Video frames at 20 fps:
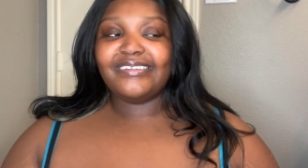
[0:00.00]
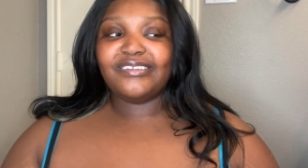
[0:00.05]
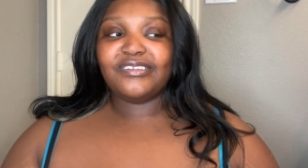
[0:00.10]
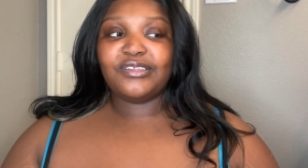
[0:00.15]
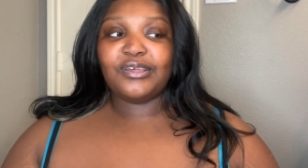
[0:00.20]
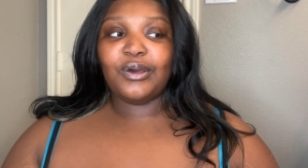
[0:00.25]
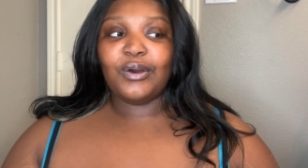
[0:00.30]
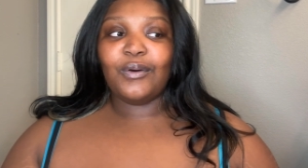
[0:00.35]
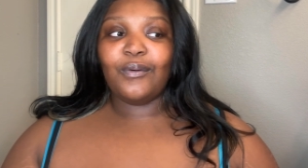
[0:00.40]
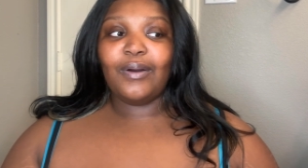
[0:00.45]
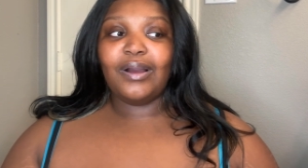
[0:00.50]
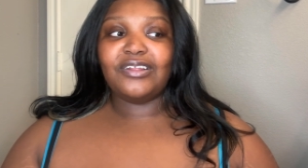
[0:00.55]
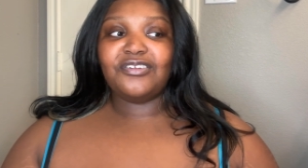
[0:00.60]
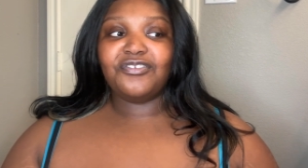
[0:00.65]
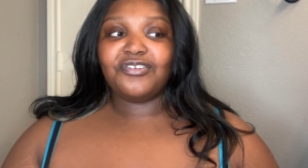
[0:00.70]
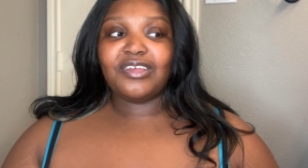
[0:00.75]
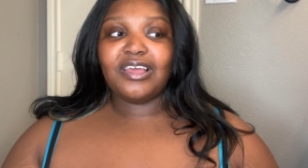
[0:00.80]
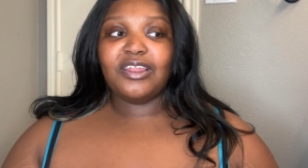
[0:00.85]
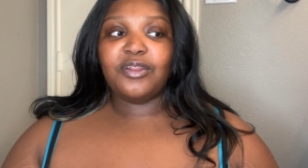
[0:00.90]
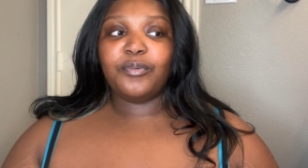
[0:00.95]
So I
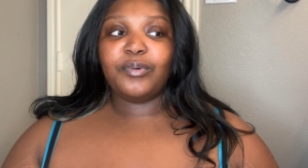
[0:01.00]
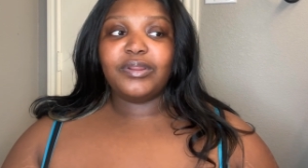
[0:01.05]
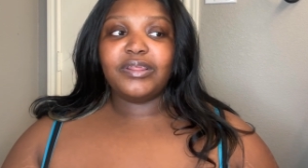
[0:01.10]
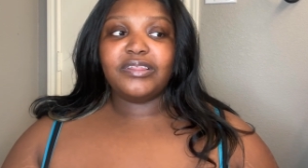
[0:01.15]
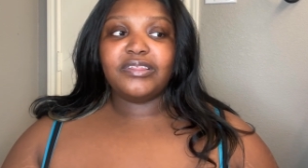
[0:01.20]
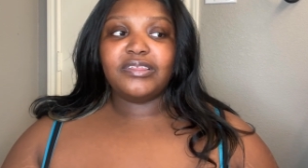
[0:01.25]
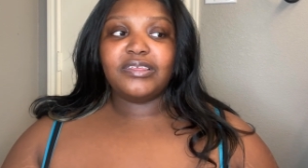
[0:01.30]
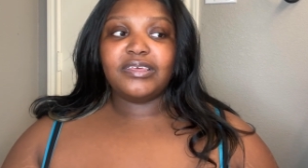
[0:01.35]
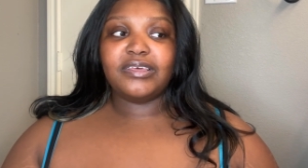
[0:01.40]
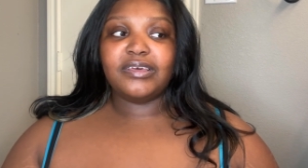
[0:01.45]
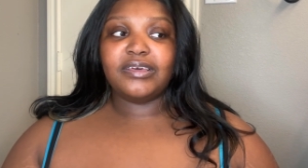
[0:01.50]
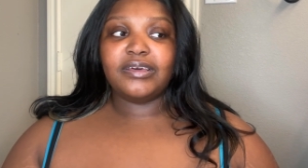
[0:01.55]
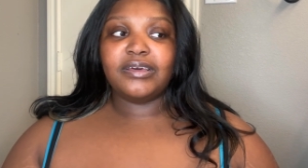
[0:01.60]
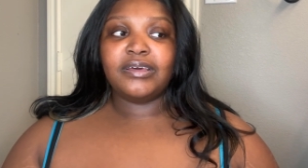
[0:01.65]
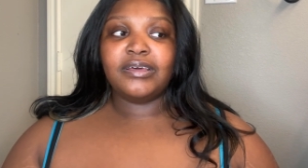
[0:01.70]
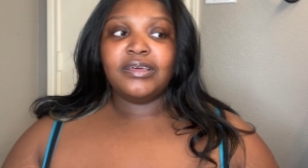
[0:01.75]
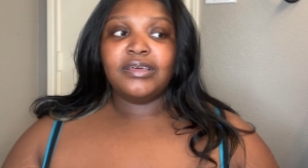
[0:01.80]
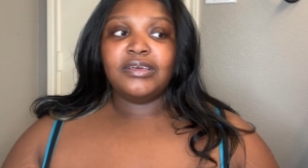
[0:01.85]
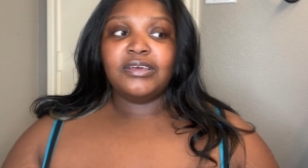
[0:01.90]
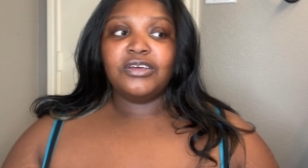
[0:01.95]
just kind of wanted to
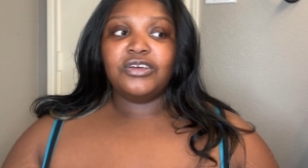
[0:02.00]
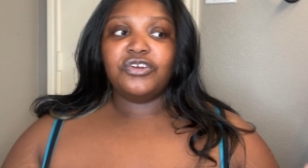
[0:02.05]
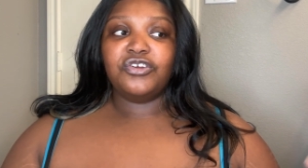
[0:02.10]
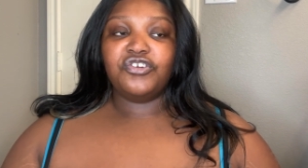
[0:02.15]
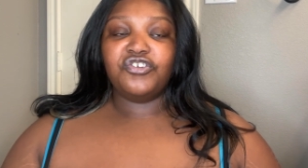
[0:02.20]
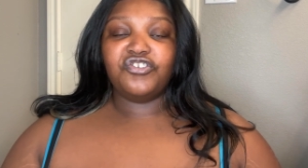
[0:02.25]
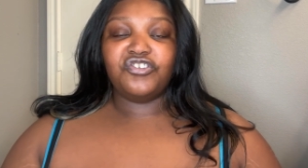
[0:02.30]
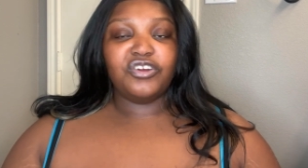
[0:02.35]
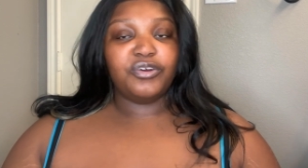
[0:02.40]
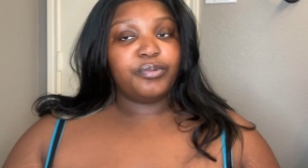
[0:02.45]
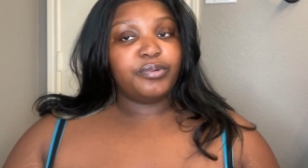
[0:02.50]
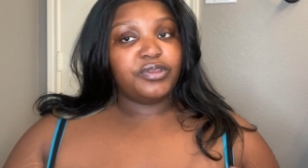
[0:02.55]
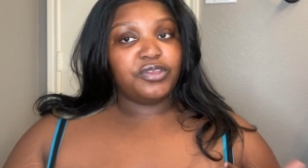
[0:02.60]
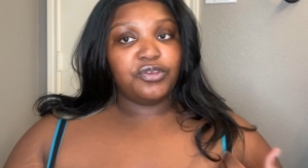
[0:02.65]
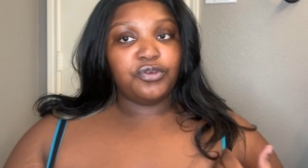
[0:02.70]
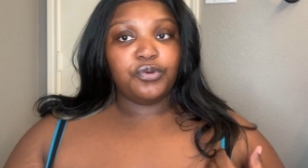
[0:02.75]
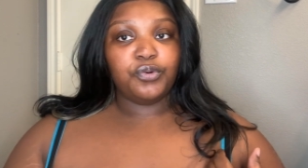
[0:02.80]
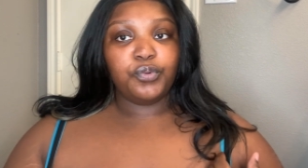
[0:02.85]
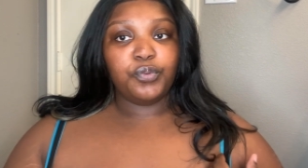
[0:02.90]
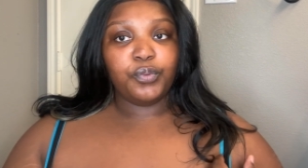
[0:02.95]
share with
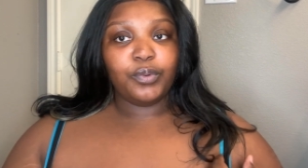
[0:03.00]
you